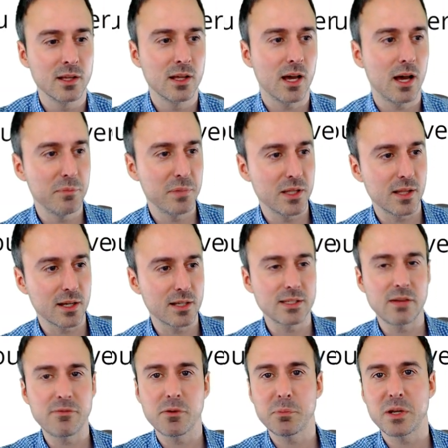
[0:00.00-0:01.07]
I'd be like, because
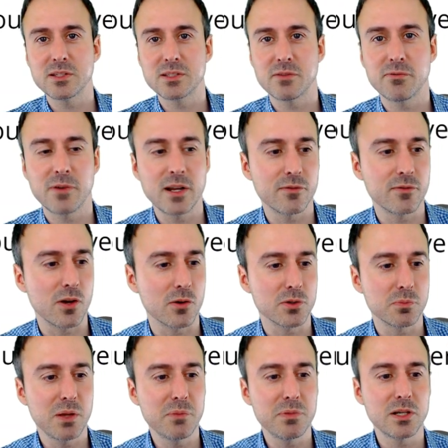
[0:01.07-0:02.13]
everybody's afraid of ghosts.
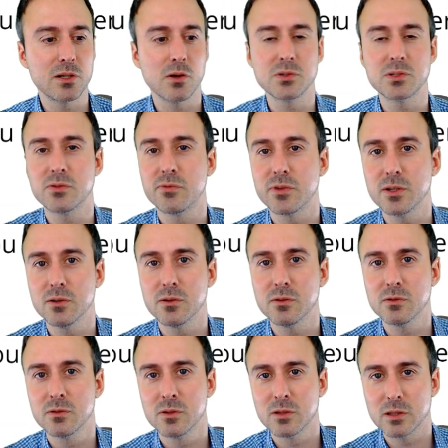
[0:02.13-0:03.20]
Maybe ghosts feel
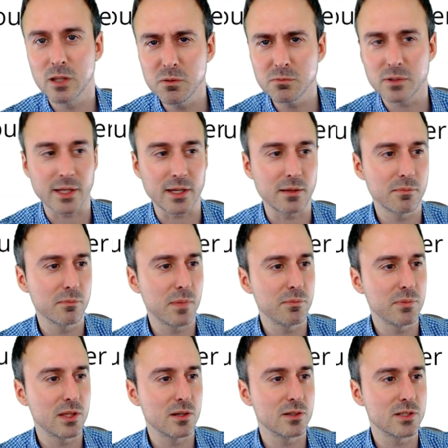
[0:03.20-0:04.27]
lonely. Maybe
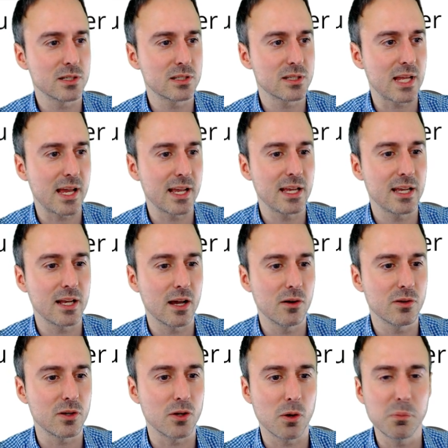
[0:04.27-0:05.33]
they're just hanging out
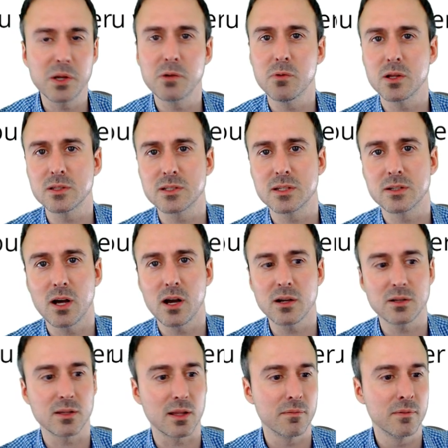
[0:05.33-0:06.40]
and nobody wants to talk
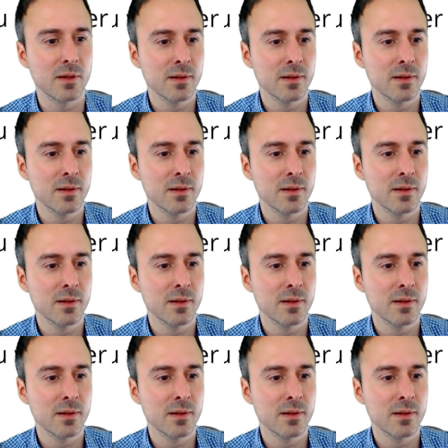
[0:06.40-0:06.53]
to them.